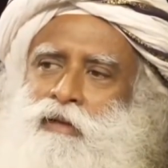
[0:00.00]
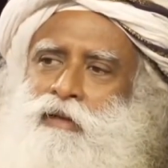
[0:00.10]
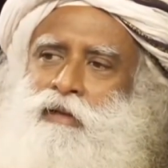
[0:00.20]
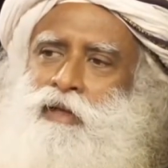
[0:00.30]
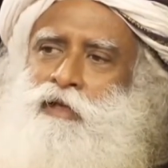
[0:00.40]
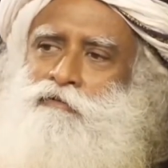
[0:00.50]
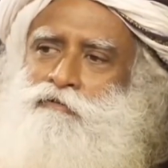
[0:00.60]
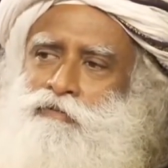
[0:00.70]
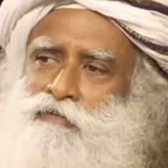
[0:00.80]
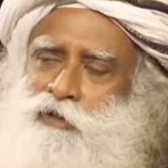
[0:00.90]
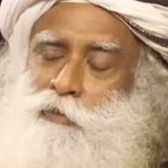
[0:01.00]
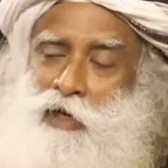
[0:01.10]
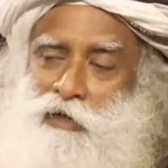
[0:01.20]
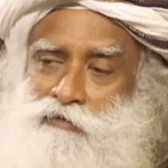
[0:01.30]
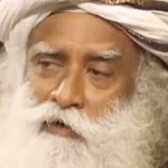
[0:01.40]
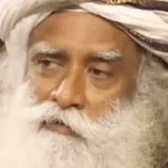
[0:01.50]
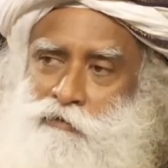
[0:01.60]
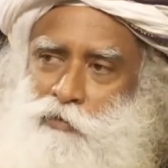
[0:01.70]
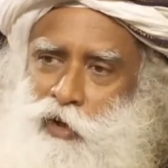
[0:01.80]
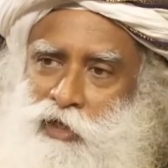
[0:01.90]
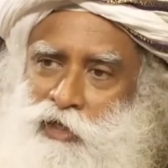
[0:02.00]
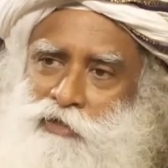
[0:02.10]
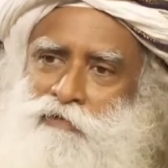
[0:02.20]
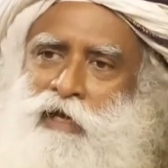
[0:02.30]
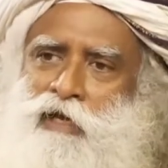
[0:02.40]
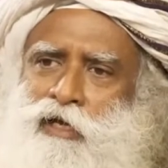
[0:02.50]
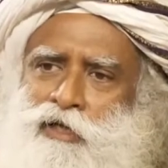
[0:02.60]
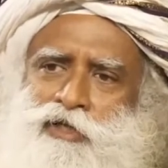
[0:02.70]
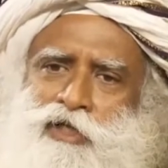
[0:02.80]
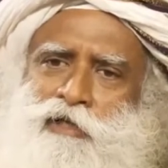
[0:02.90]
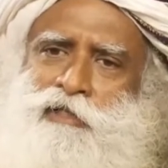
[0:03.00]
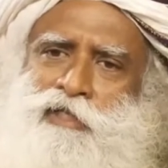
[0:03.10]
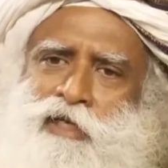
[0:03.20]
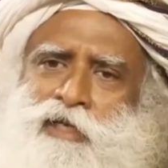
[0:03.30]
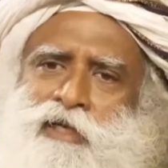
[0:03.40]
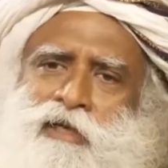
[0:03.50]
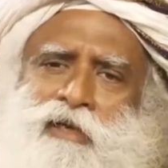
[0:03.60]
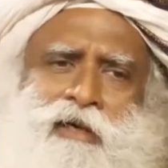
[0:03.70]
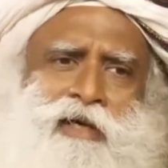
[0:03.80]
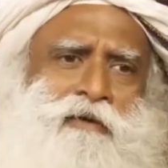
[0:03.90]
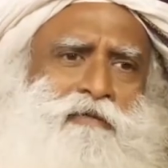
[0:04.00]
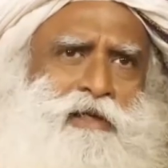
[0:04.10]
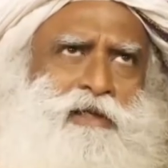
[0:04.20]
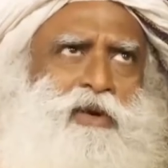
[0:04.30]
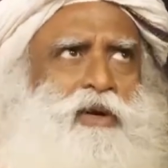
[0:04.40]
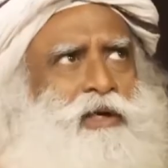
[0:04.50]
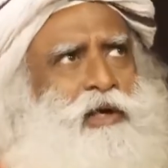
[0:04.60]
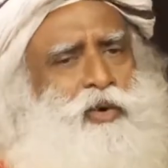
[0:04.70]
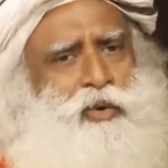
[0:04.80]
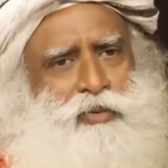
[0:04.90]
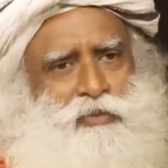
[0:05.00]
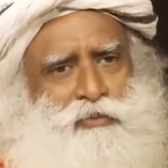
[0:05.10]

If the platform of body is well nourished, it'll stay. If it is not, it'll go.